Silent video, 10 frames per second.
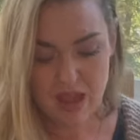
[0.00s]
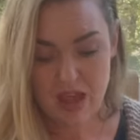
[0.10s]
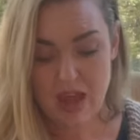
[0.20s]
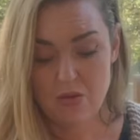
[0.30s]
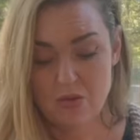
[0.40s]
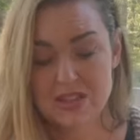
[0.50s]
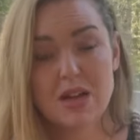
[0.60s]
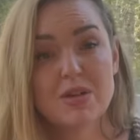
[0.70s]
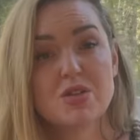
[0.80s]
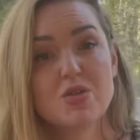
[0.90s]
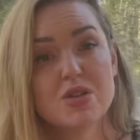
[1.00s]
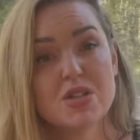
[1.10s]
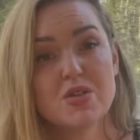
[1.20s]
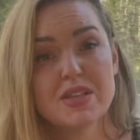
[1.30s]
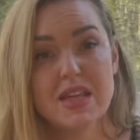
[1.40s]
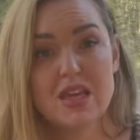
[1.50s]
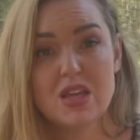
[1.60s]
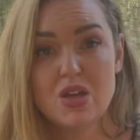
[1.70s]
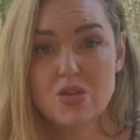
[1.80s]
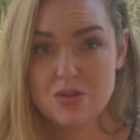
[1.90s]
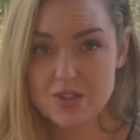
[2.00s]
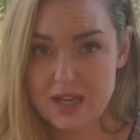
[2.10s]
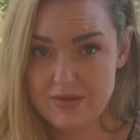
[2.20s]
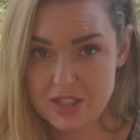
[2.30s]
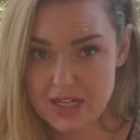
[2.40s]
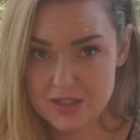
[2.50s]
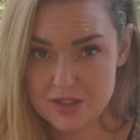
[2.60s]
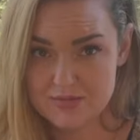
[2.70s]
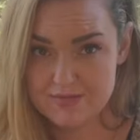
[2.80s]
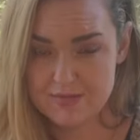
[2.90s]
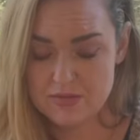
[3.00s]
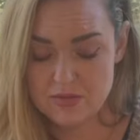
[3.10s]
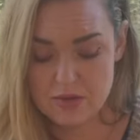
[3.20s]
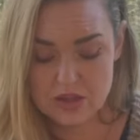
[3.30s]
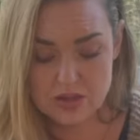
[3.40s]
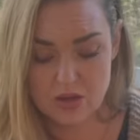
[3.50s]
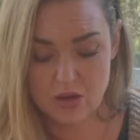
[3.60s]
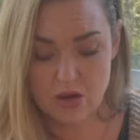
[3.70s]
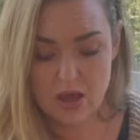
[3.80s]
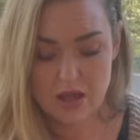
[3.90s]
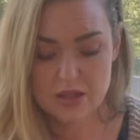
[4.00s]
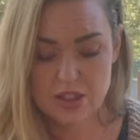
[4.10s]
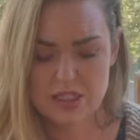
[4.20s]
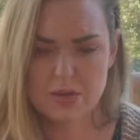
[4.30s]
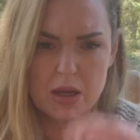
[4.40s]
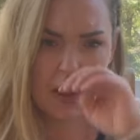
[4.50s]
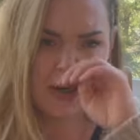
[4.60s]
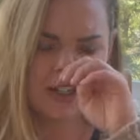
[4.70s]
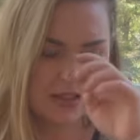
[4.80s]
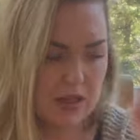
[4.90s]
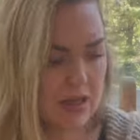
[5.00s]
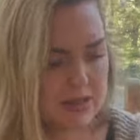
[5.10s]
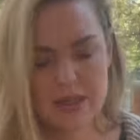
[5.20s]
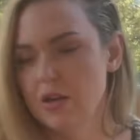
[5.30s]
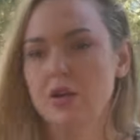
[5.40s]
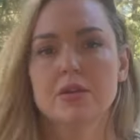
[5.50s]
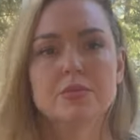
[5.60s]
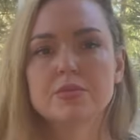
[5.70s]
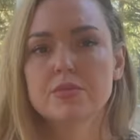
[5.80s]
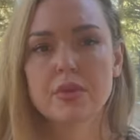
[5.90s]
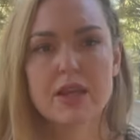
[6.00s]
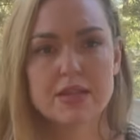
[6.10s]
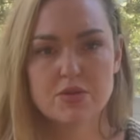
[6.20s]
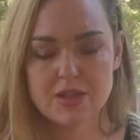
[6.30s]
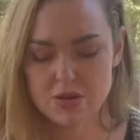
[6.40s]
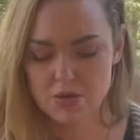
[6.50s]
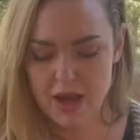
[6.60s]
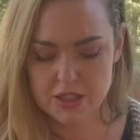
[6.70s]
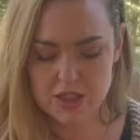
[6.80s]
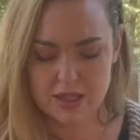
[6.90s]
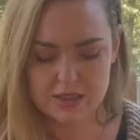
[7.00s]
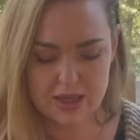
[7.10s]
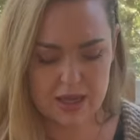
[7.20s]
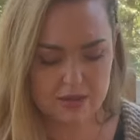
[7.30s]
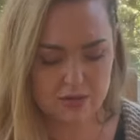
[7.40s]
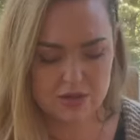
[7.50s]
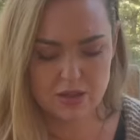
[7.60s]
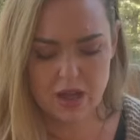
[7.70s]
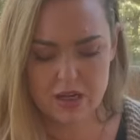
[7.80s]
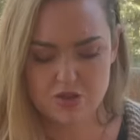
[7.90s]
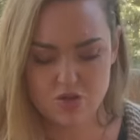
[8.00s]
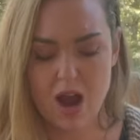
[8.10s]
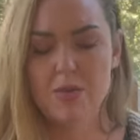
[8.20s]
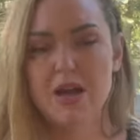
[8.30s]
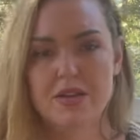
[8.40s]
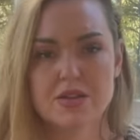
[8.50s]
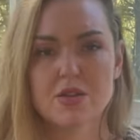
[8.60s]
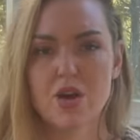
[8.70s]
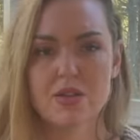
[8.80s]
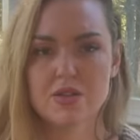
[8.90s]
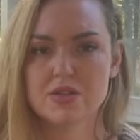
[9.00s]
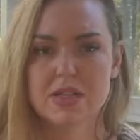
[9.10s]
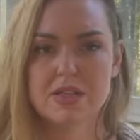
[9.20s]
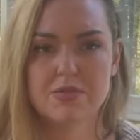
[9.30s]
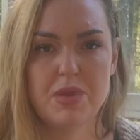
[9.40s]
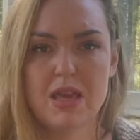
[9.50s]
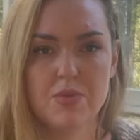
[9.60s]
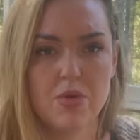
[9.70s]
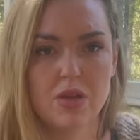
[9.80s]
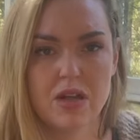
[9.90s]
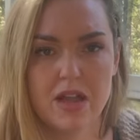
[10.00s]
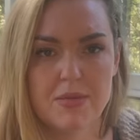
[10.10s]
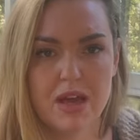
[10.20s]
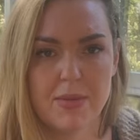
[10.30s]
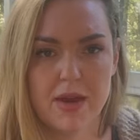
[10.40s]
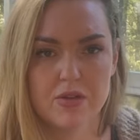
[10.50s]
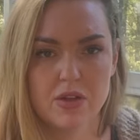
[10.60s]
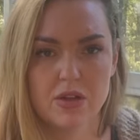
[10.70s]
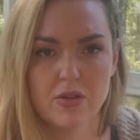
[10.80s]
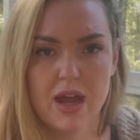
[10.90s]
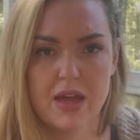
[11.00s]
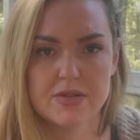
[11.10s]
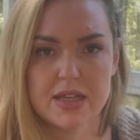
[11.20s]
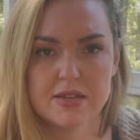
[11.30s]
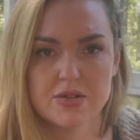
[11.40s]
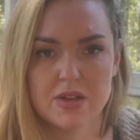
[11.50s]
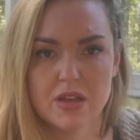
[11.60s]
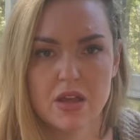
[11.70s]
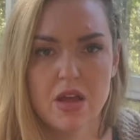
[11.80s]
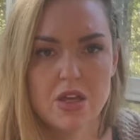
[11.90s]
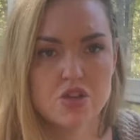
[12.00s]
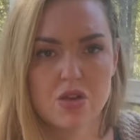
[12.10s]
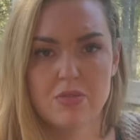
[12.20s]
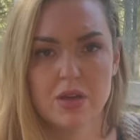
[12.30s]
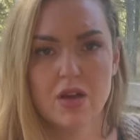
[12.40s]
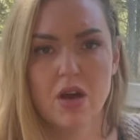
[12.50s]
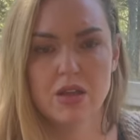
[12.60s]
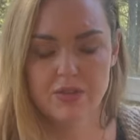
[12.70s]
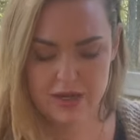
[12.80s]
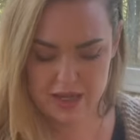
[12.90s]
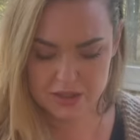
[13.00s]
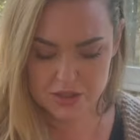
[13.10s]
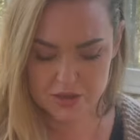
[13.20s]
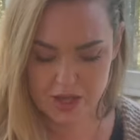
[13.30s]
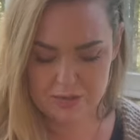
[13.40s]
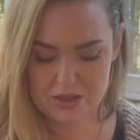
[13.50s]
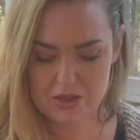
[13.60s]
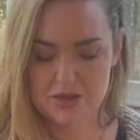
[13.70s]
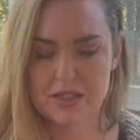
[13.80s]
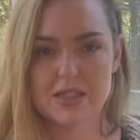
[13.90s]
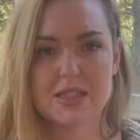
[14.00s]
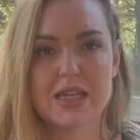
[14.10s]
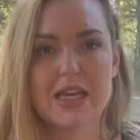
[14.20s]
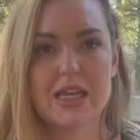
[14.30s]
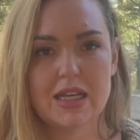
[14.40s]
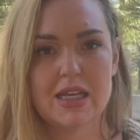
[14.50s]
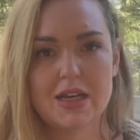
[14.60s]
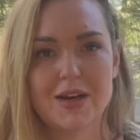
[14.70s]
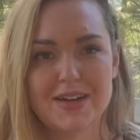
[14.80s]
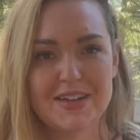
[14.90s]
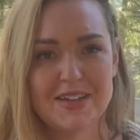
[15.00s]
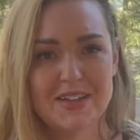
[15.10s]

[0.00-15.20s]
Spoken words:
And what's coming towards you is a huge life change. So the Judgment card is not subtle. It's resurrection. It's like there's a lot of drama in this card. There's these people climbing up out of their graves, answering the trumpet call of an angel. I mean, there's a scene here.